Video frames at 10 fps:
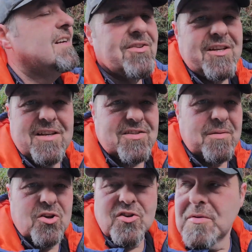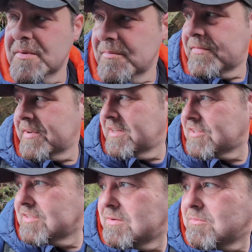If it is, I'm not coming. If it
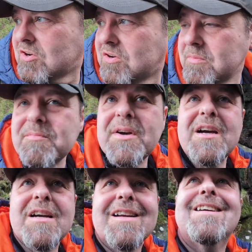isn't, I'm not coming back.